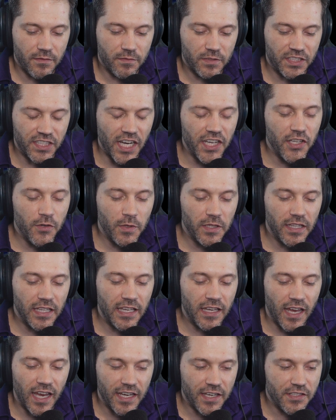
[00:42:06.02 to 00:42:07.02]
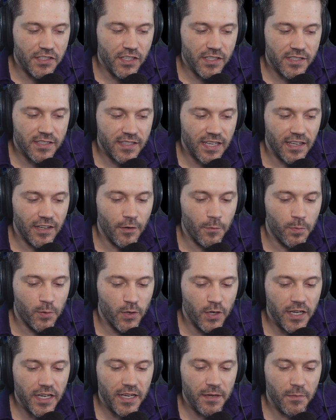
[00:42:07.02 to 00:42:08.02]
genuinely, I could just tell
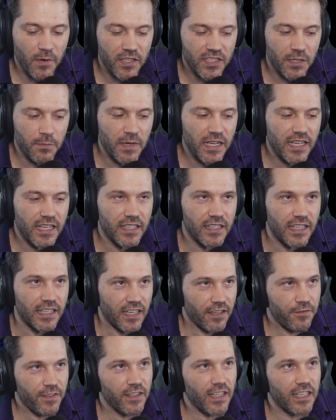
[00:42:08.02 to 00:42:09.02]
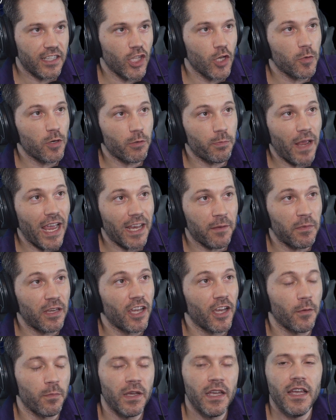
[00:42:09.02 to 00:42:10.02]
pretty much immediately, and I feel like Low Road backed me
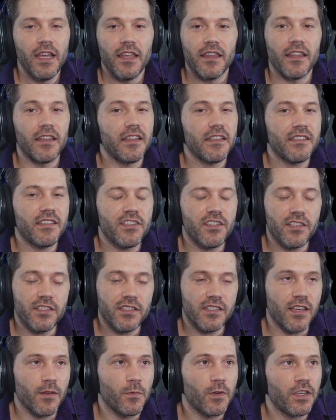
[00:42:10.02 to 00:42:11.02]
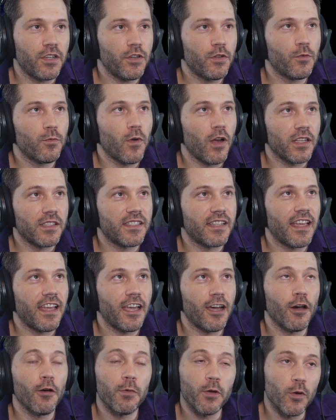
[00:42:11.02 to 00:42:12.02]
up, that this is just someone who wants to
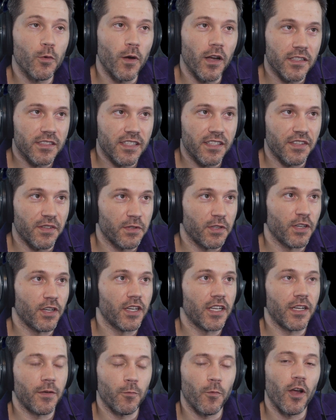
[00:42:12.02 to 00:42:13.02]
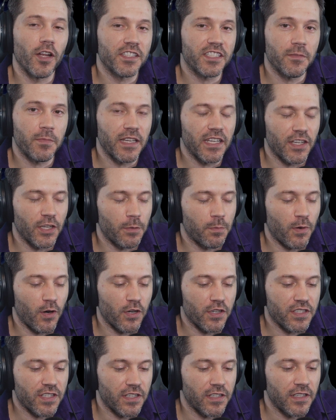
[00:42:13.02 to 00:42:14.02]
help, who wants to do good, and wants to be a good
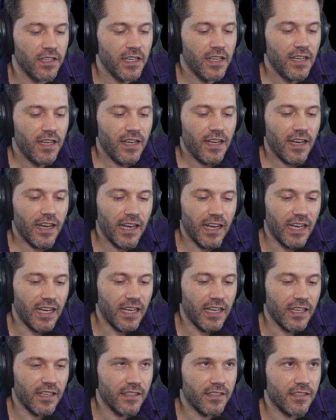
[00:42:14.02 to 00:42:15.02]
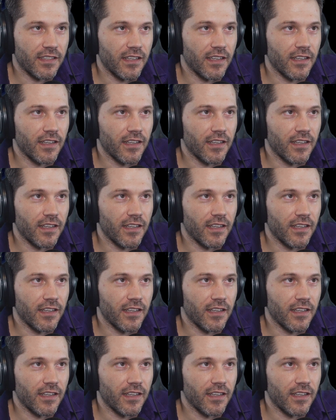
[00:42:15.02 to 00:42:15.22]
person. And